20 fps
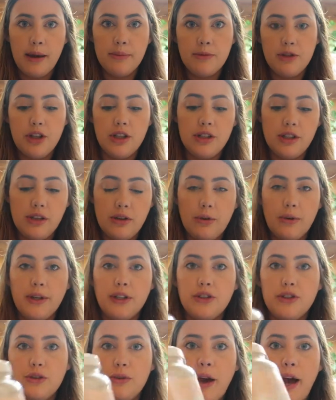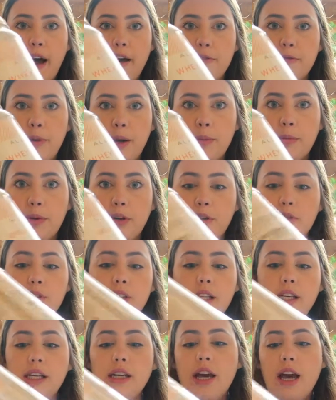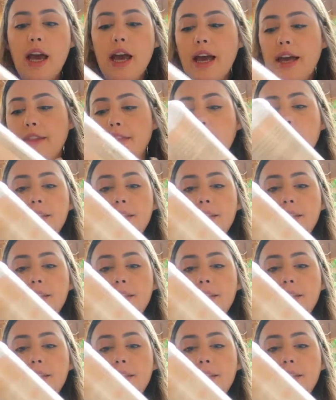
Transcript: I'm just going to have my protein.